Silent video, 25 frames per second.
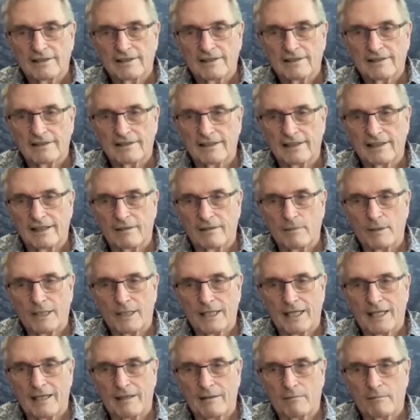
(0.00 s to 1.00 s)
Then I
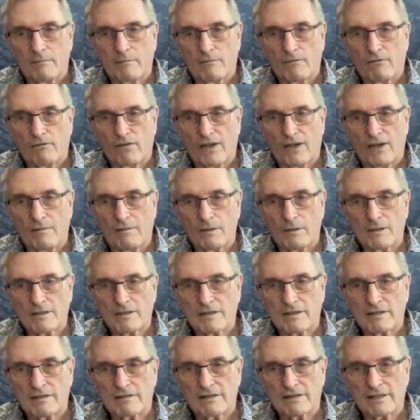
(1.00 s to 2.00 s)
became
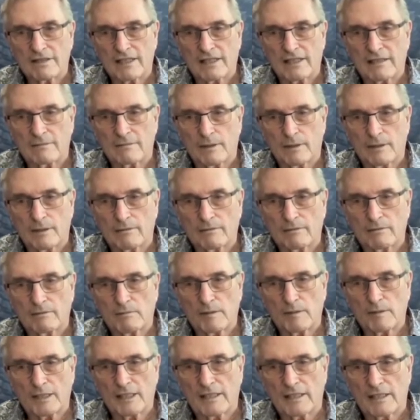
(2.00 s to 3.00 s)
famous in Santa Barbara
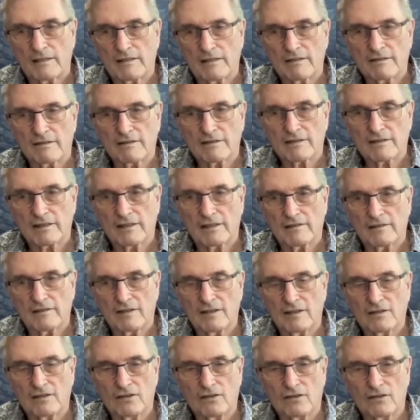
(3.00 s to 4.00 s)
because I
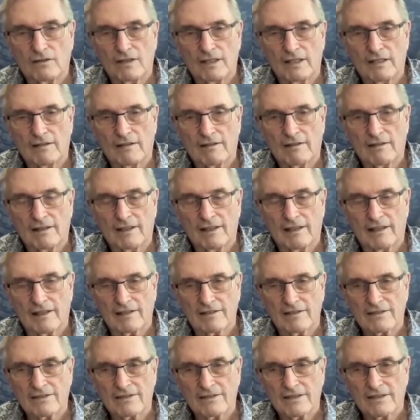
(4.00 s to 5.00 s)
did unique
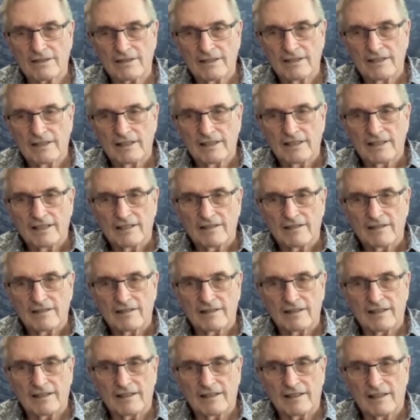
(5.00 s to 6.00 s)
things.
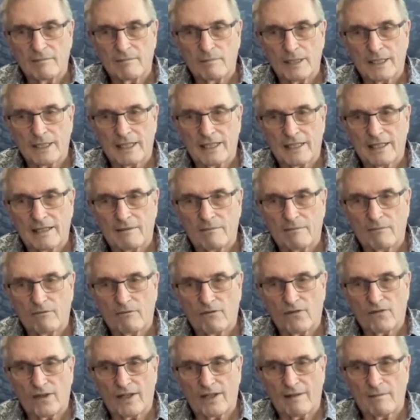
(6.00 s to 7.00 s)
Then I became
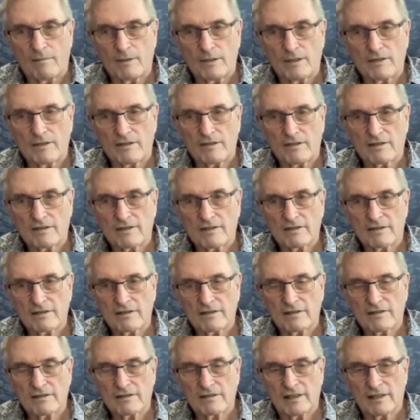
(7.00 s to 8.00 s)

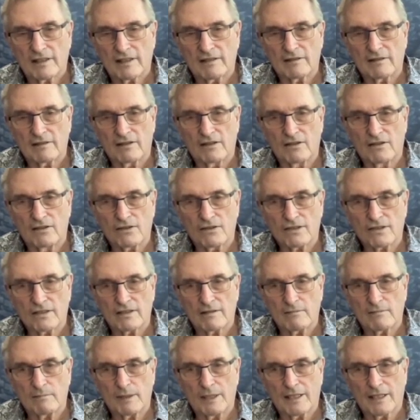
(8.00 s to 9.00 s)
famous in
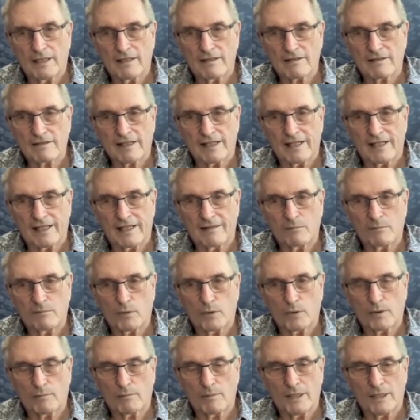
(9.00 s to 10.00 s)
Houston because I had
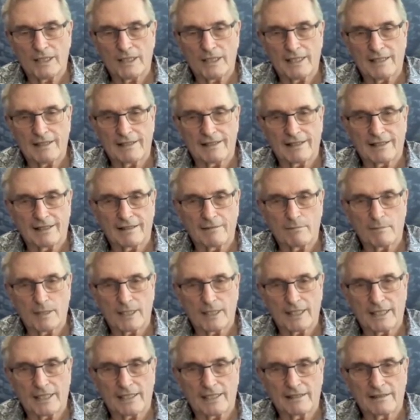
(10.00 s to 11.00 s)
more money than
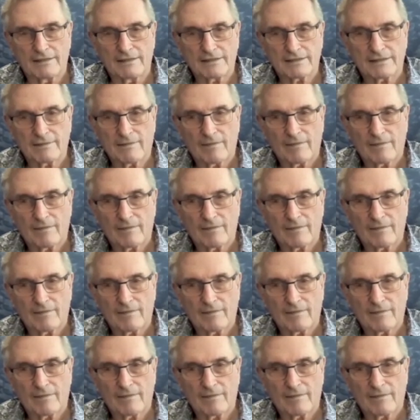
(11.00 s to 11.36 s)
anybody else.